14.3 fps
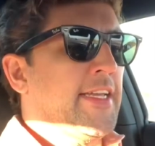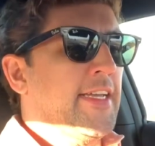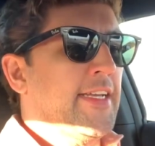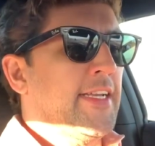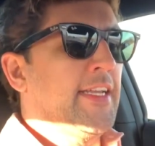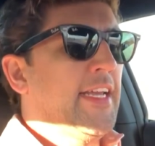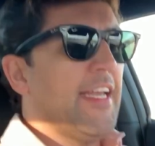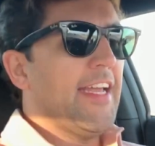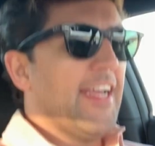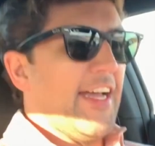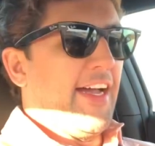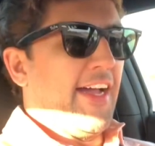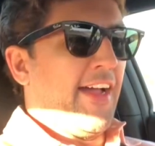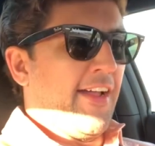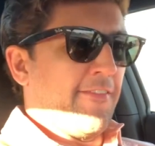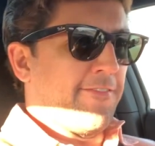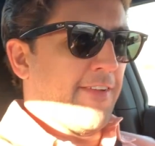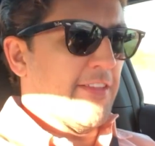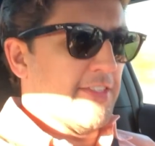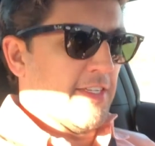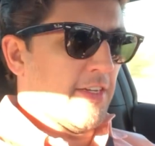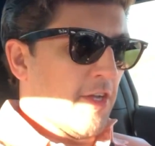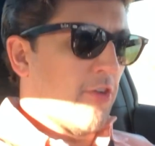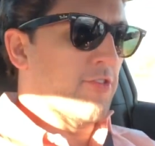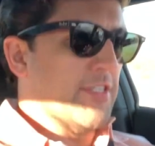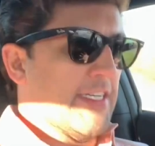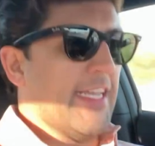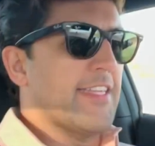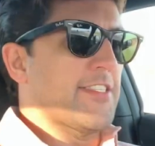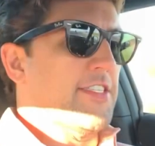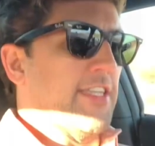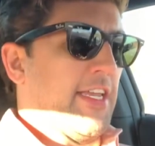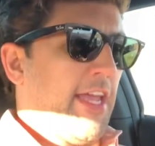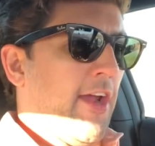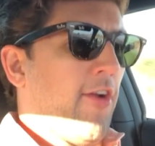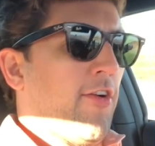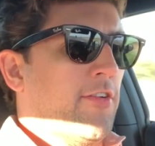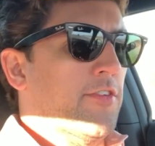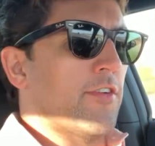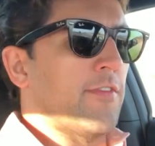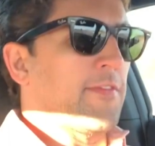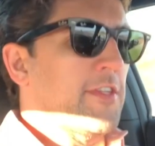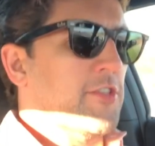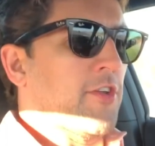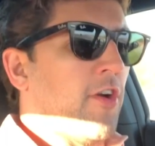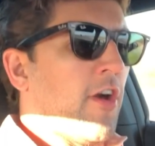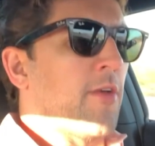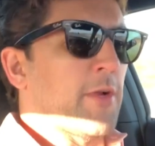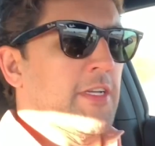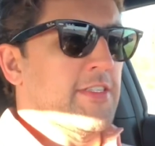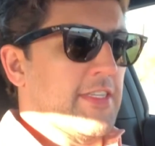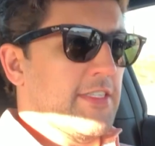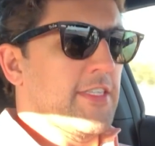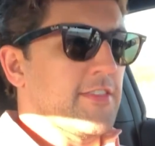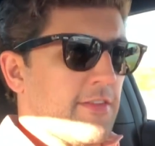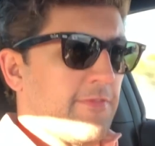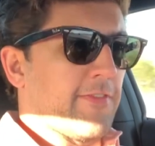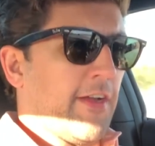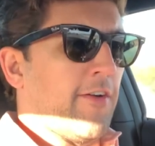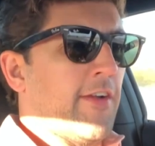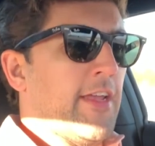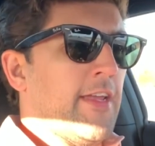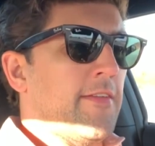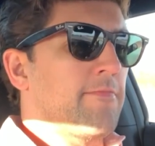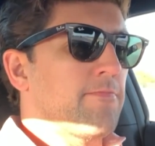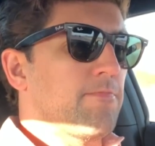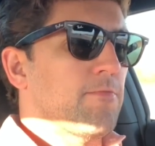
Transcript: it. I felt it goes against the character of this car because this is a very